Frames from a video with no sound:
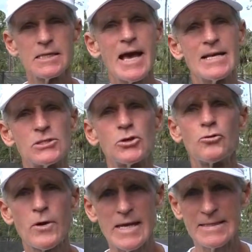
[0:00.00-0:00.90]
it has
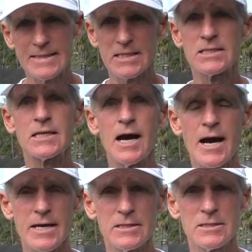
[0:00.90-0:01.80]
great
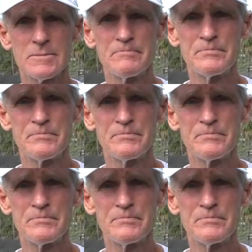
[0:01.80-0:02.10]
disguise.